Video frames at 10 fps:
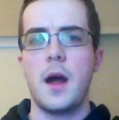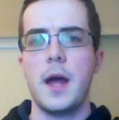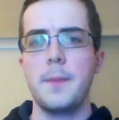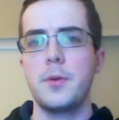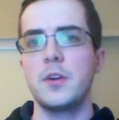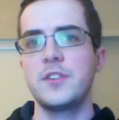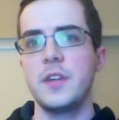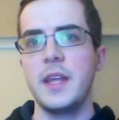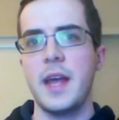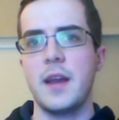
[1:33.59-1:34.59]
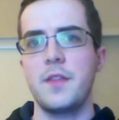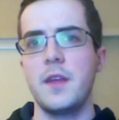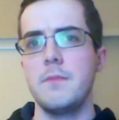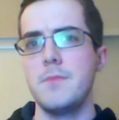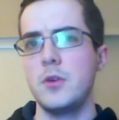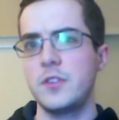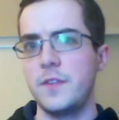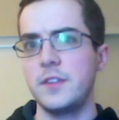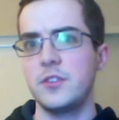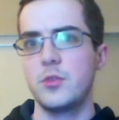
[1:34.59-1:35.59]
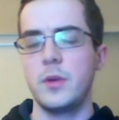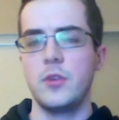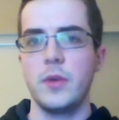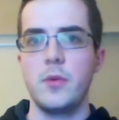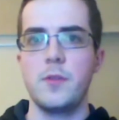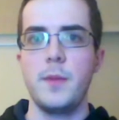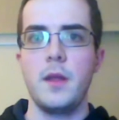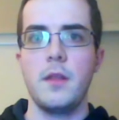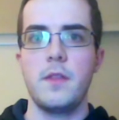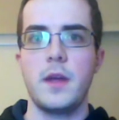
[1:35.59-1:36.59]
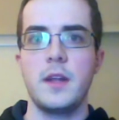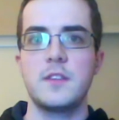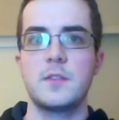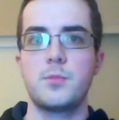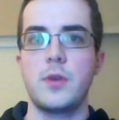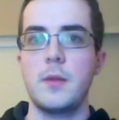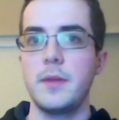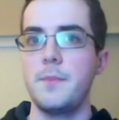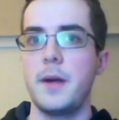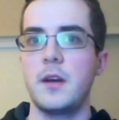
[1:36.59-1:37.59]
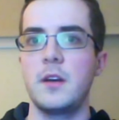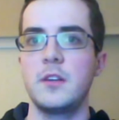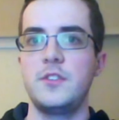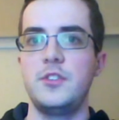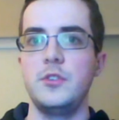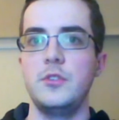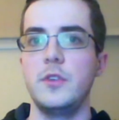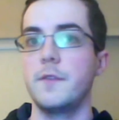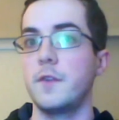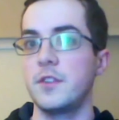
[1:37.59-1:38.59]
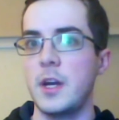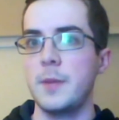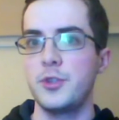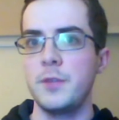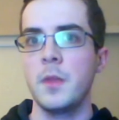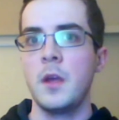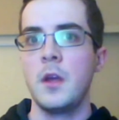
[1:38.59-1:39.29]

I personally, and I think most fencers would agree with me, that it's probably better to do the first option.